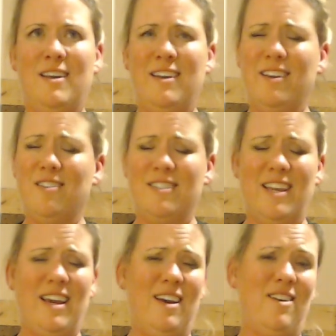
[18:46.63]
you're
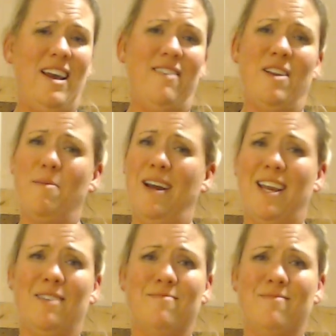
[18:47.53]
saying, I don't have any
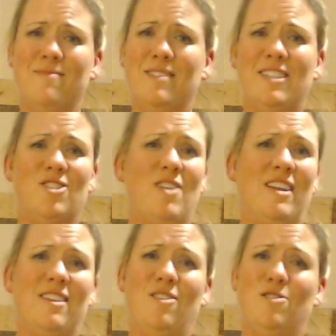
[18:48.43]
money. Let's
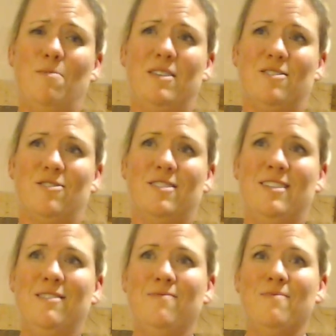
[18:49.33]
strengthen those muscles.
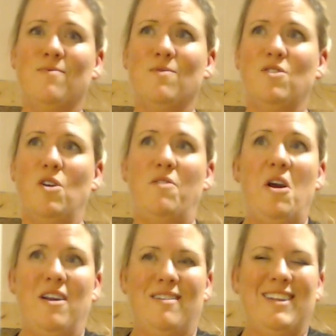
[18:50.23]
You're
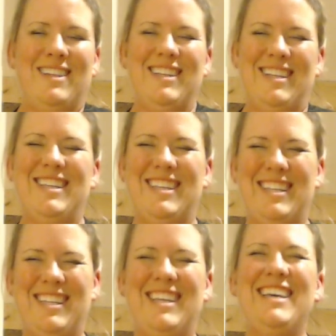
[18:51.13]
done.
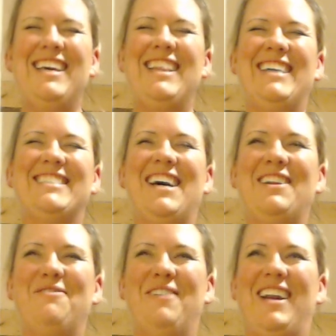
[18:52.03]
That
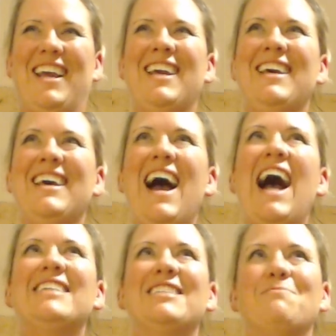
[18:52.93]
sounded funny.
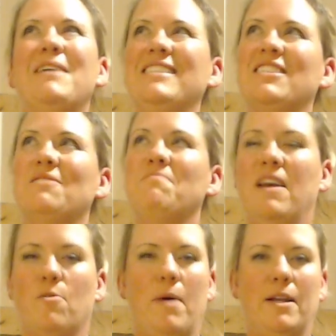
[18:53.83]
I just meant to,
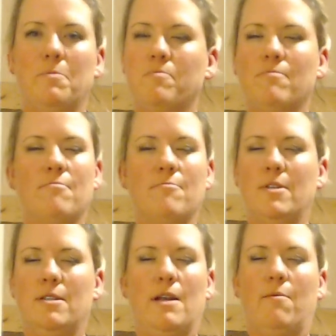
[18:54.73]
never mind.
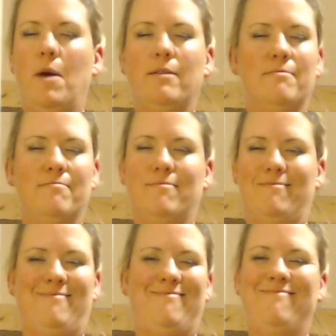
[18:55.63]
Just never
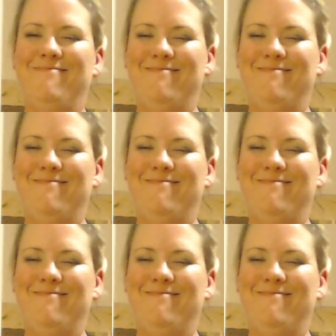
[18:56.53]
mind.